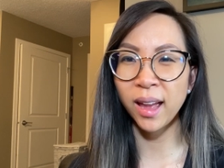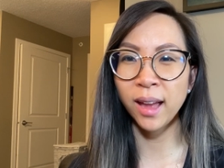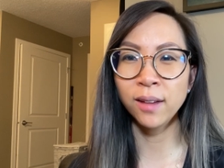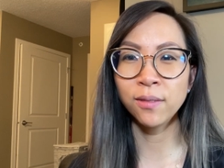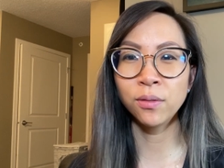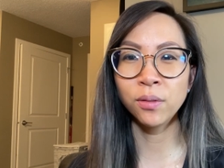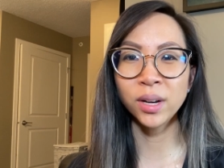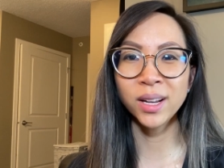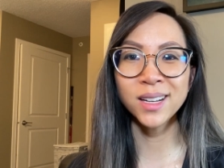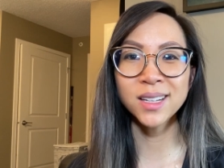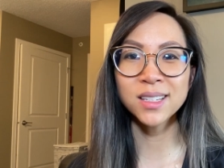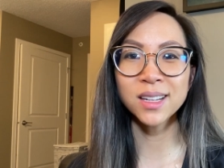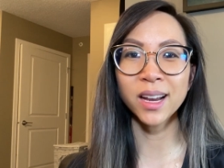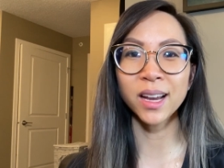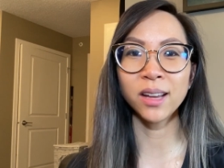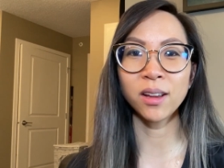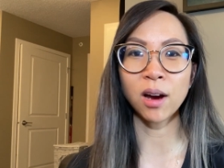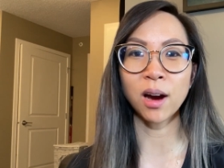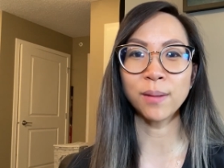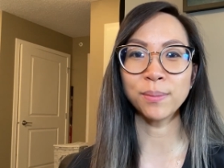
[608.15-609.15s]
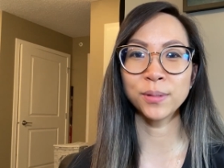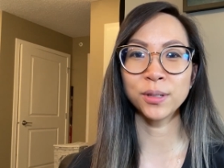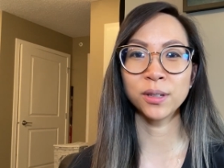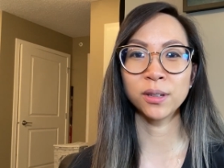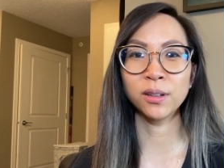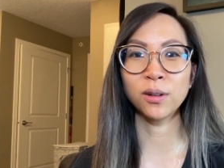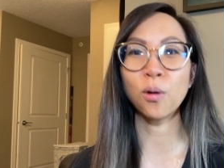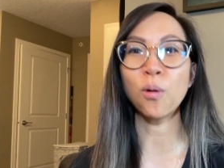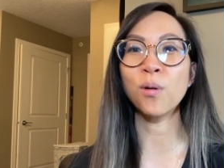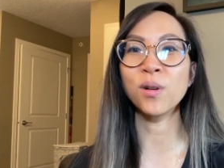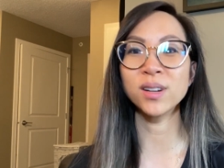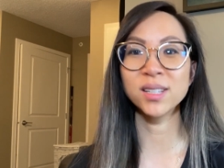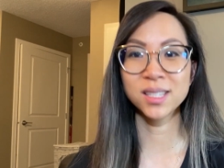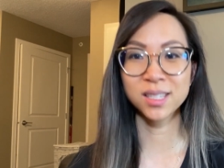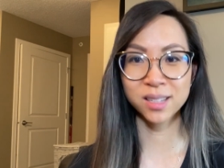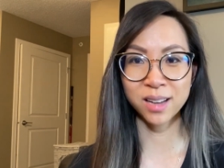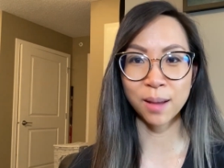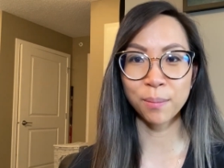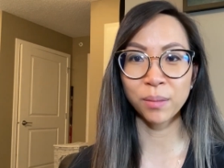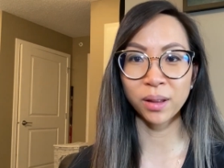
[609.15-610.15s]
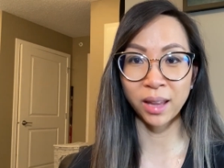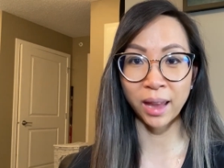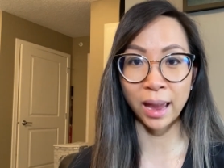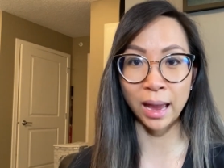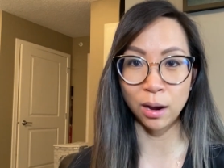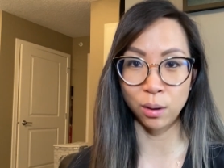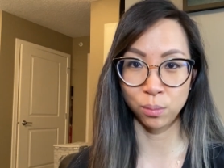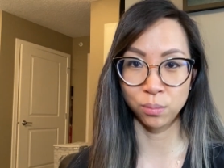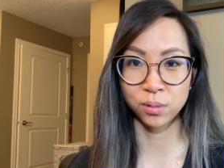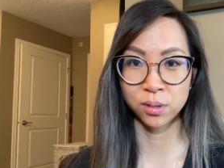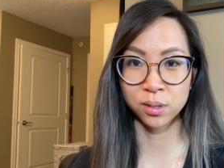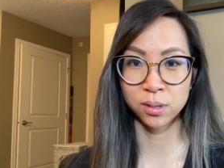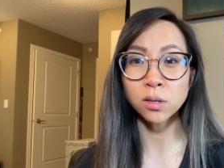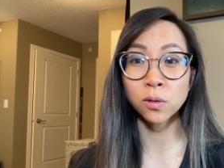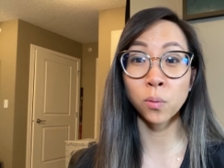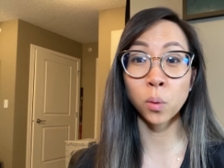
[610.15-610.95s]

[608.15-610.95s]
every diopter or step counts.